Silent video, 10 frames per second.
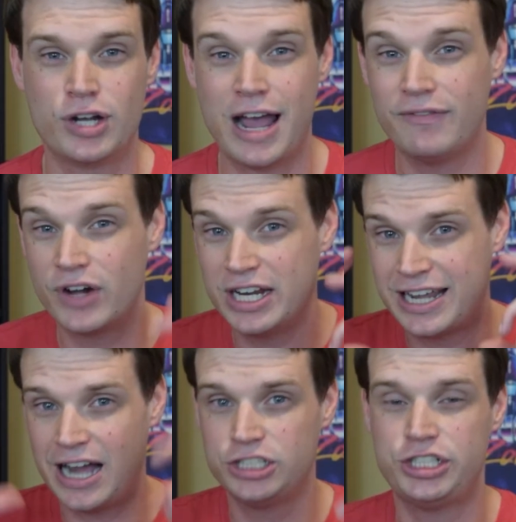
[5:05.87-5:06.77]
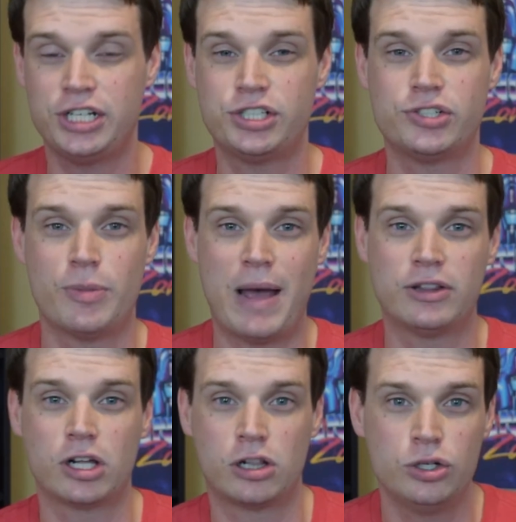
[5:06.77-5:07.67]
you're not very conscientious
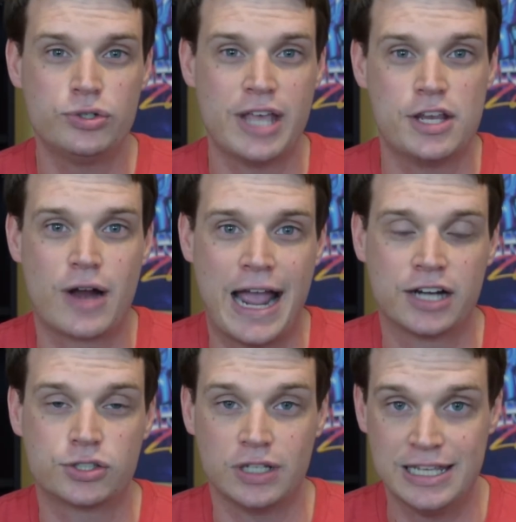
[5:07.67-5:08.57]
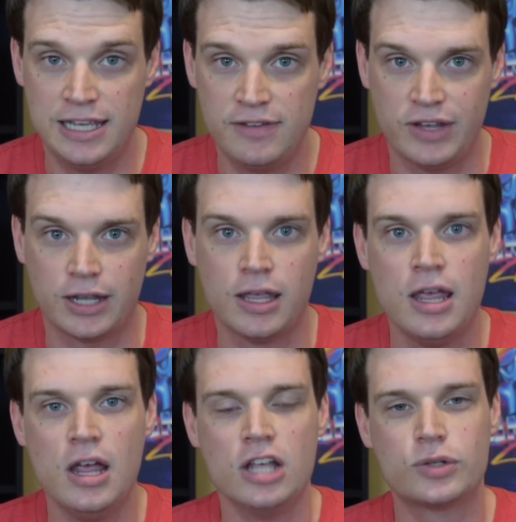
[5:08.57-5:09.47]
about the clues that you're actually giving.
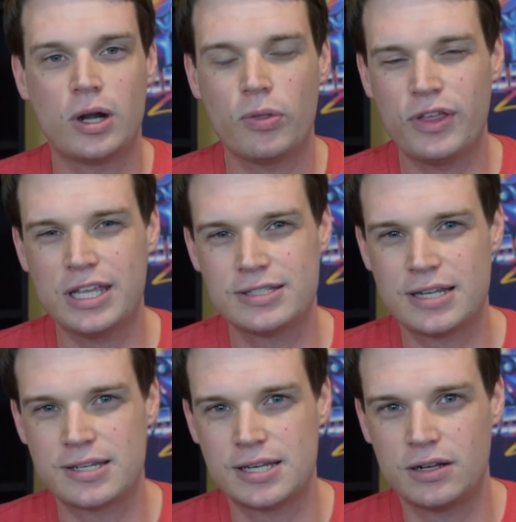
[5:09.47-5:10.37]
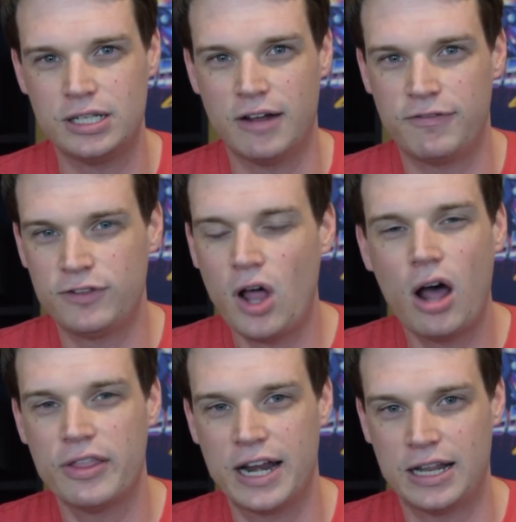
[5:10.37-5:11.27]
So I don't think it's necessarily a
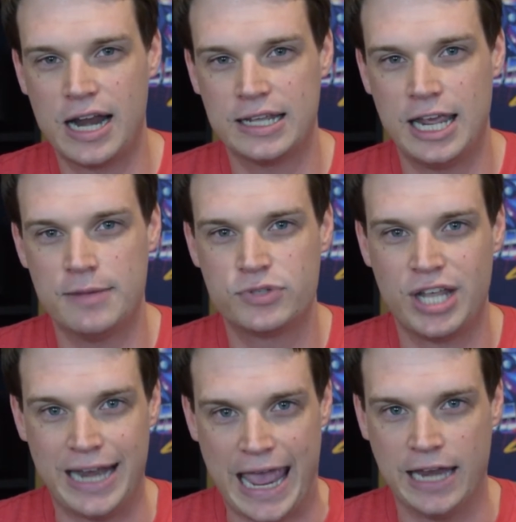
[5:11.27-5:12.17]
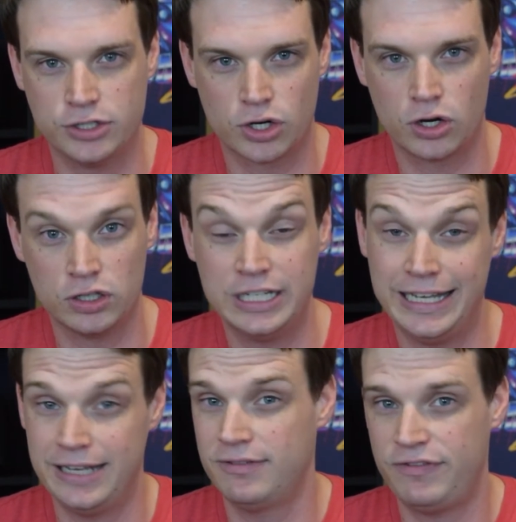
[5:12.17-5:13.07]
flaw that a lot of games can end early
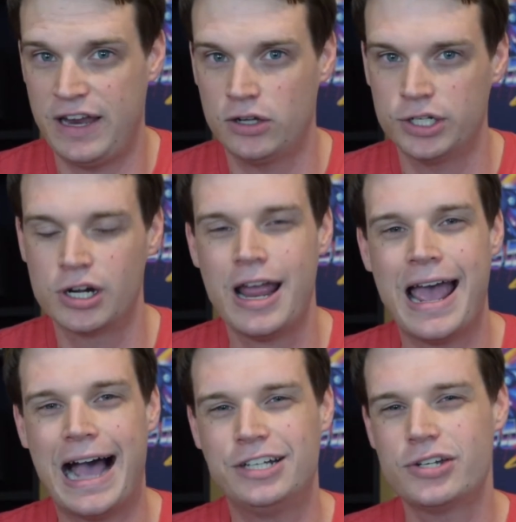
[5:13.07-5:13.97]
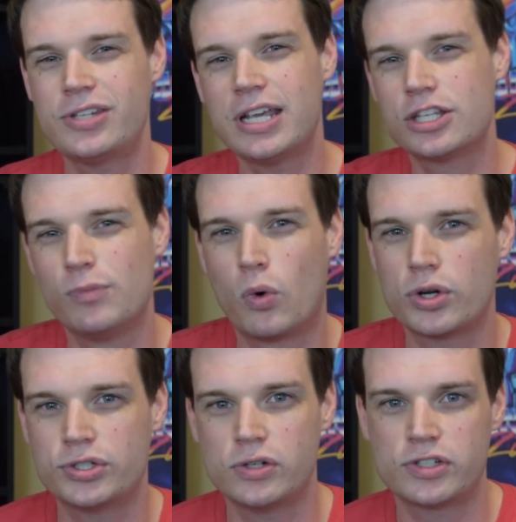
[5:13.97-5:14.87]
in failure. I just think it's
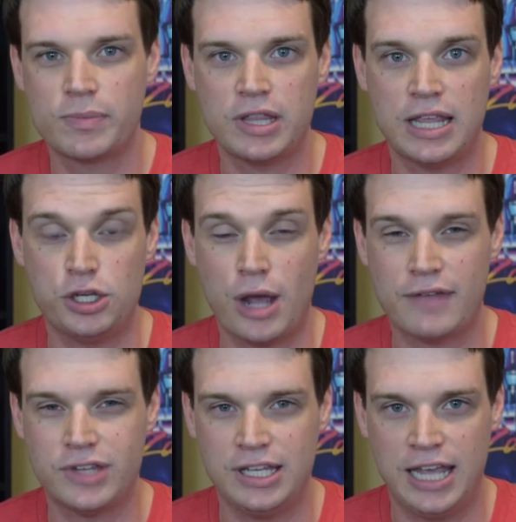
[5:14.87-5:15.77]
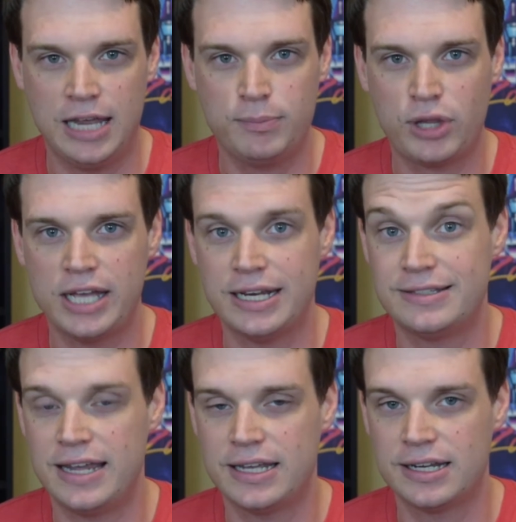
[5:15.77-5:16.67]
more so something that you have to game plan and
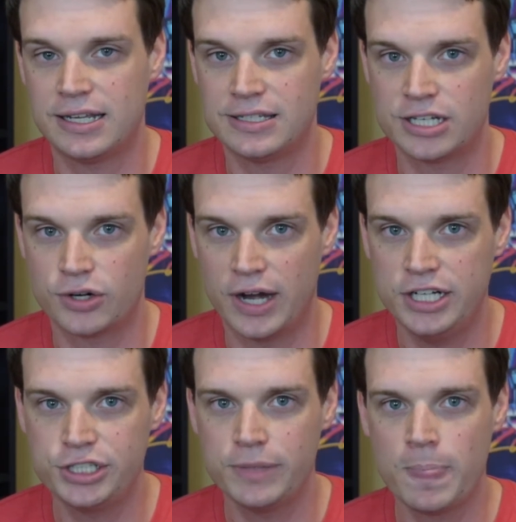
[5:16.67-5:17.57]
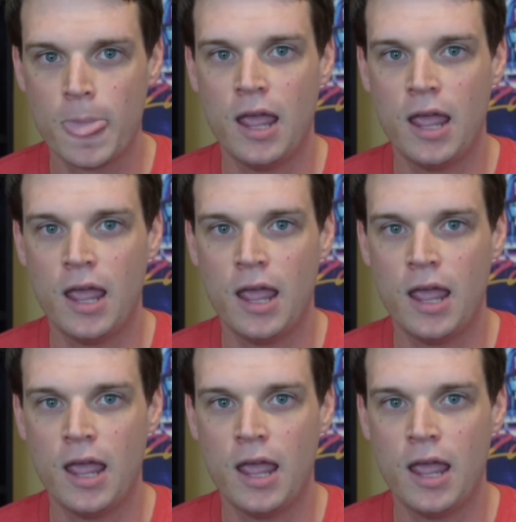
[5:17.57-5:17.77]
take into consideration